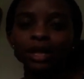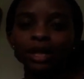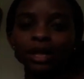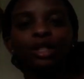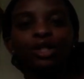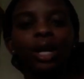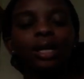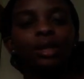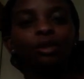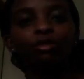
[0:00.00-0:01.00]
I've also had the
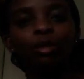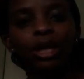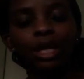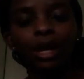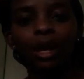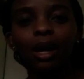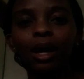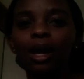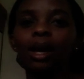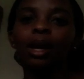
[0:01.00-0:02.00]
chance of
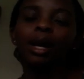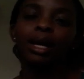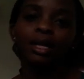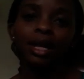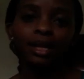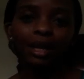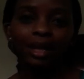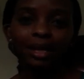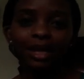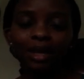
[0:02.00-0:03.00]
meeting His
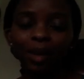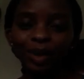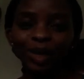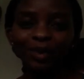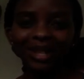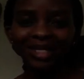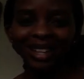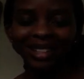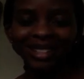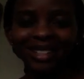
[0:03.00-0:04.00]
Excellency, the Deputy President,
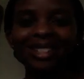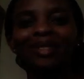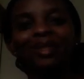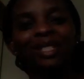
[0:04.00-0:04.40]
Mr.